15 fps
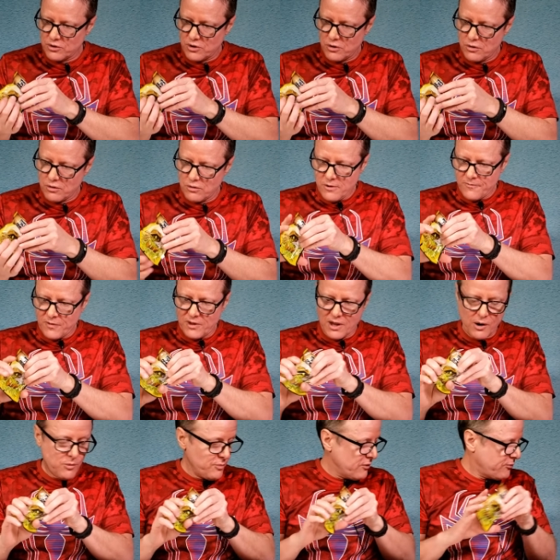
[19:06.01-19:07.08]
too.
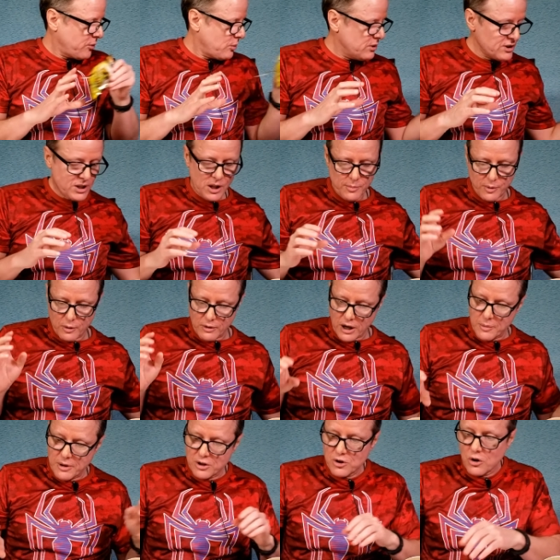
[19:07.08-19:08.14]
Now, before we celebrate, we
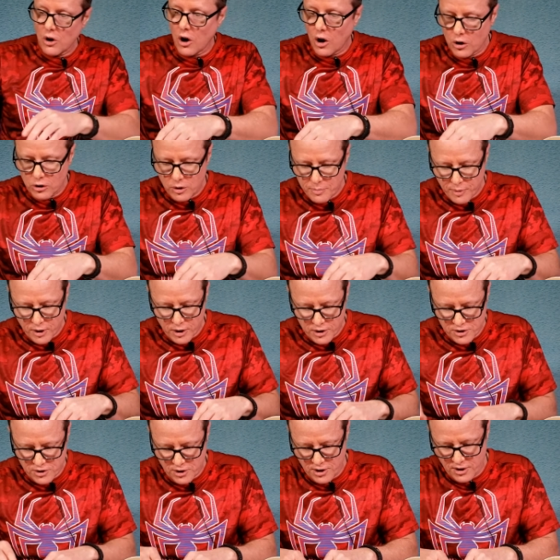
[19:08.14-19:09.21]
gotta make sure all our
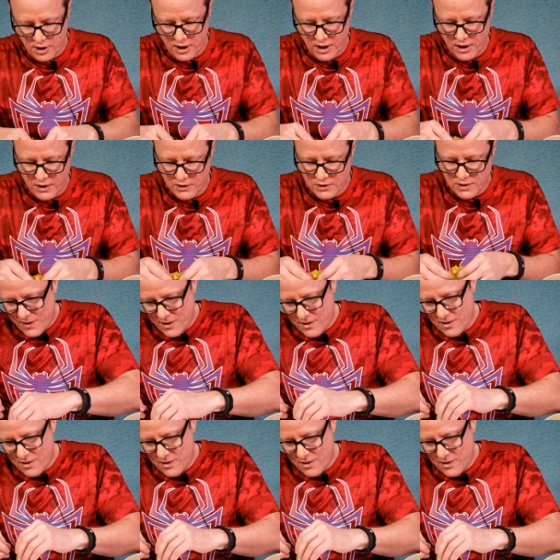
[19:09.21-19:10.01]
parts are here, guys.